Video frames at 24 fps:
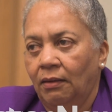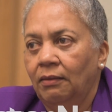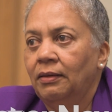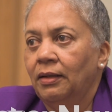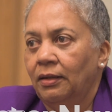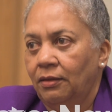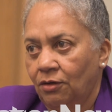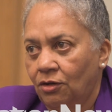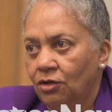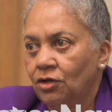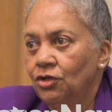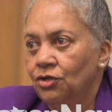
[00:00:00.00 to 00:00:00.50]

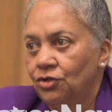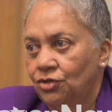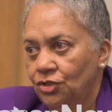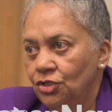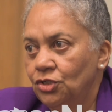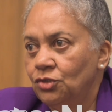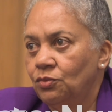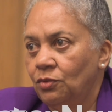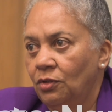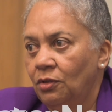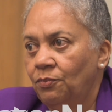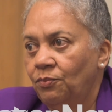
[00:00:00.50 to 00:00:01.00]
that the
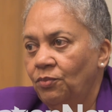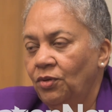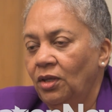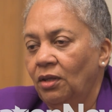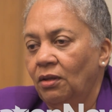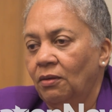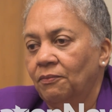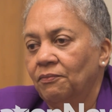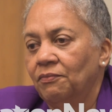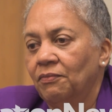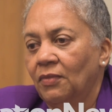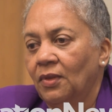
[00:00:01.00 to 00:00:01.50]
countries will pay.
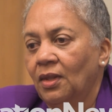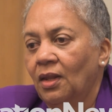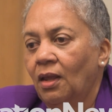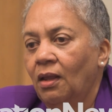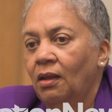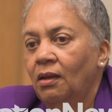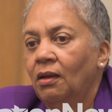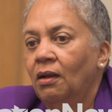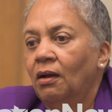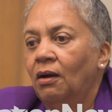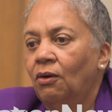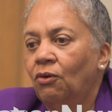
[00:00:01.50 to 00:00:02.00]

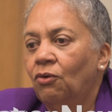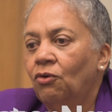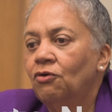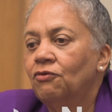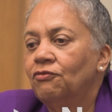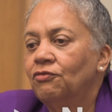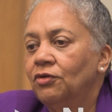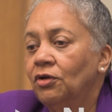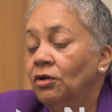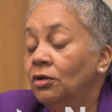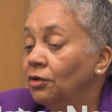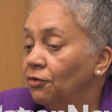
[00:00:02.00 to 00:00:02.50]

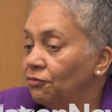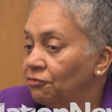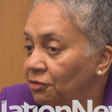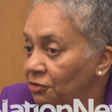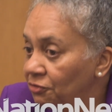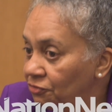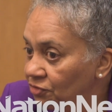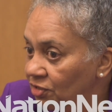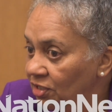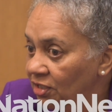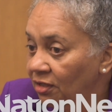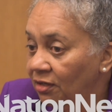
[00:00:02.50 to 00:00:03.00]
Over the
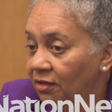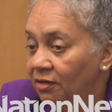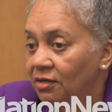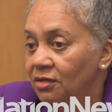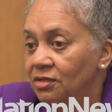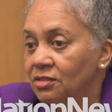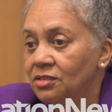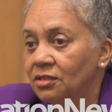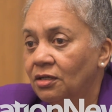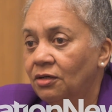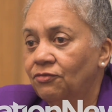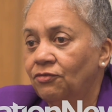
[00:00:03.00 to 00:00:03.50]
50
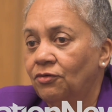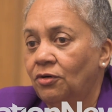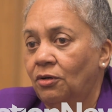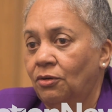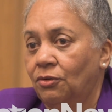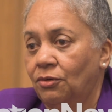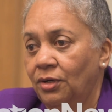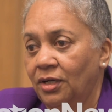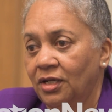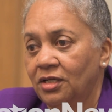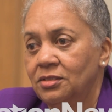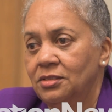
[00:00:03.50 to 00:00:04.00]
years of
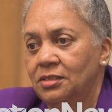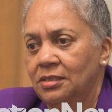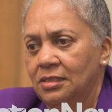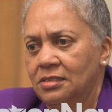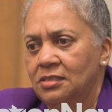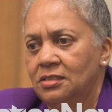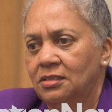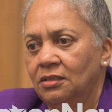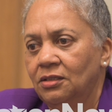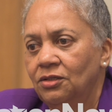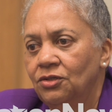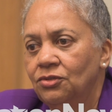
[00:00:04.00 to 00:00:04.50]
our
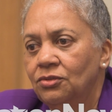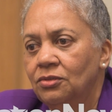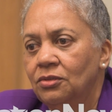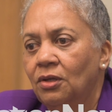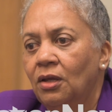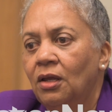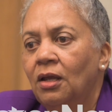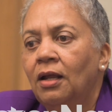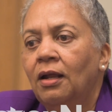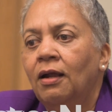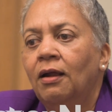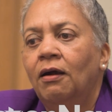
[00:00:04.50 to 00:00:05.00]
existence,
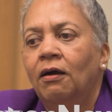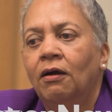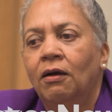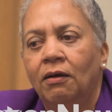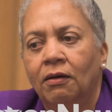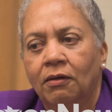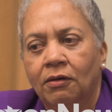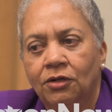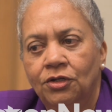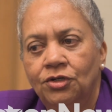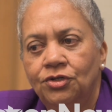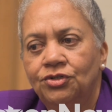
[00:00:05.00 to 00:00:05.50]

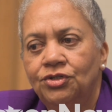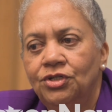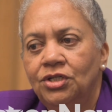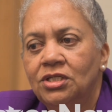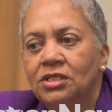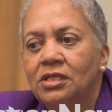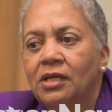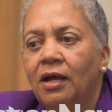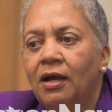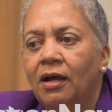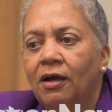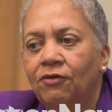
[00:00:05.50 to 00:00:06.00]

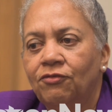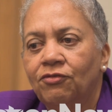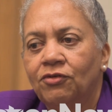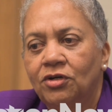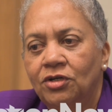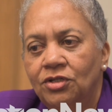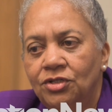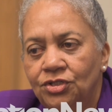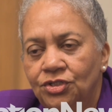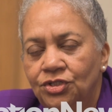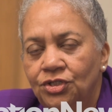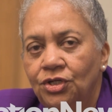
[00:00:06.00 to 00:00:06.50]
countries have
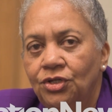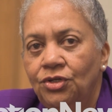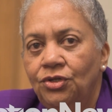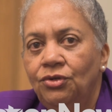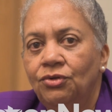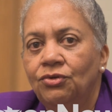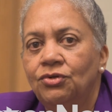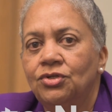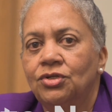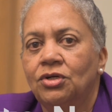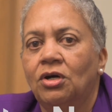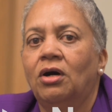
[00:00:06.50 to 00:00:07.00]

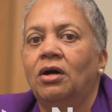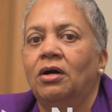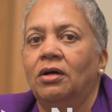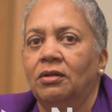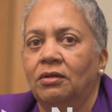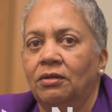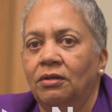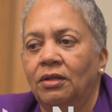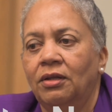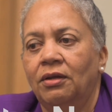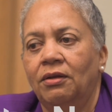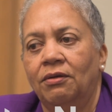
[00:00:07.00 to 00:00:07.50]
continued to
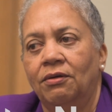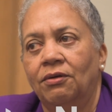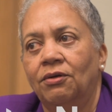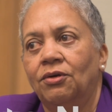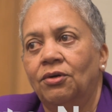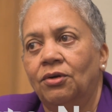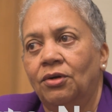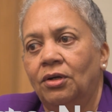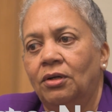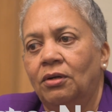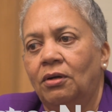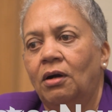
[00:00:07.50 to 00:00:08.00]
honor their
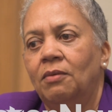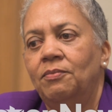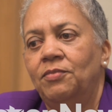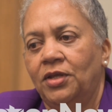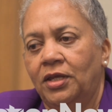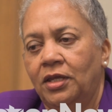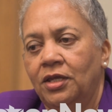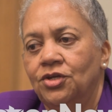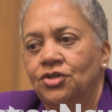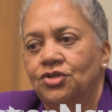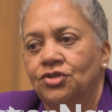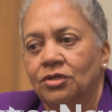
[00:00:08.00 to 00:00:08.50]

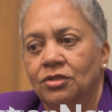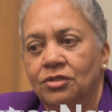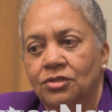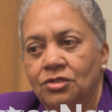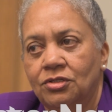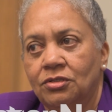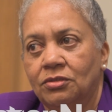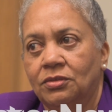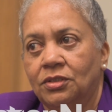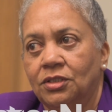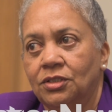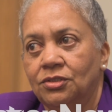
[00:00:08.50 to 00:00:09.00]
obligations
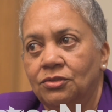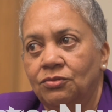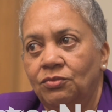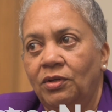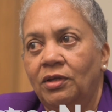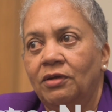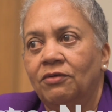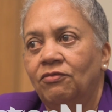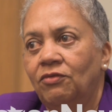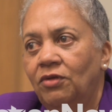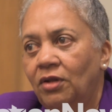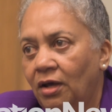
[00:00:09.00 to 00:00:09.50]
to us.
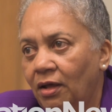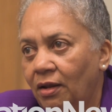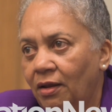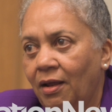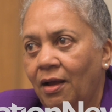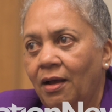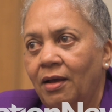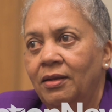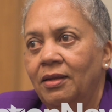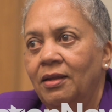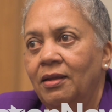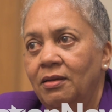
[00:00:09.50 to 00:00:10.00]
We have not
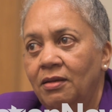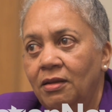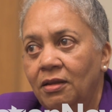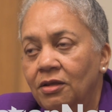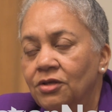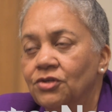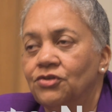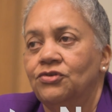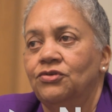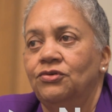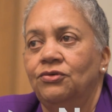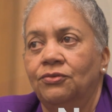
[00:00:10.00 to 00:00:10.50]
had
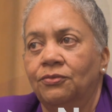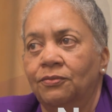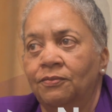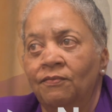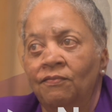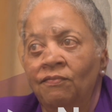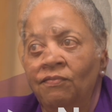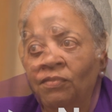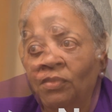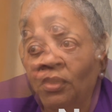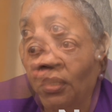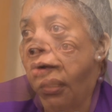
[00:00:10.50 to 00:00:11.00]
any issue
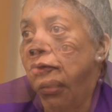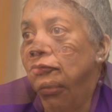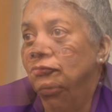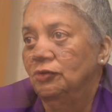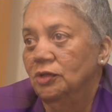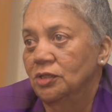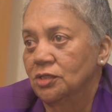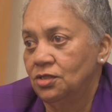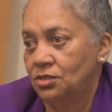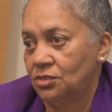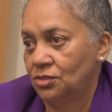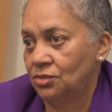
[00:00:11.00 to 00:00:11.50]
of
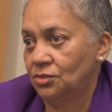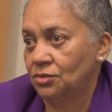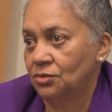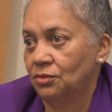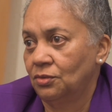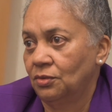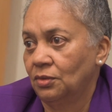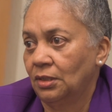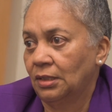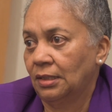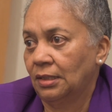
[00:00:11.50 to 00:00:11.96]
this